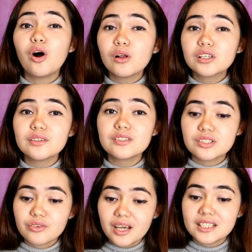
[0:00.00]
also
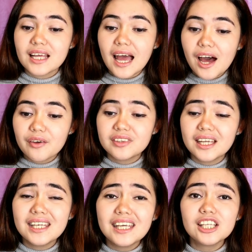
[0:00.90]
stressed out the
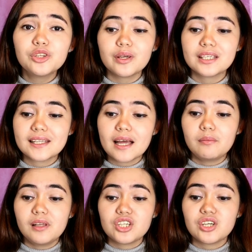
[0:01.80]
need to
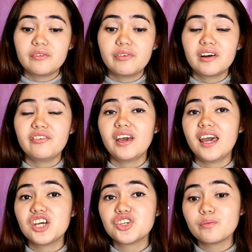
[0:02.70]
establish a
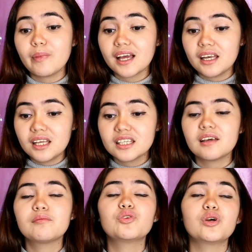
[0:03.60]
verification
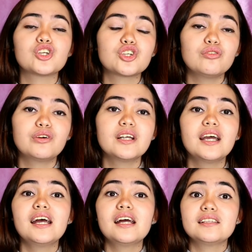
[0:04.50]
mechanism to ensure
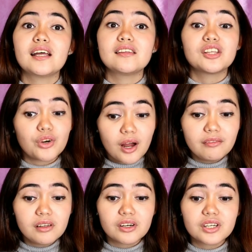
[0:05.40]
that the
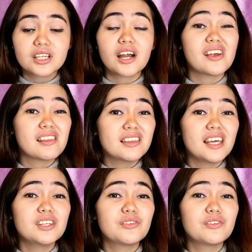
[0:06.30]
travelers are indeed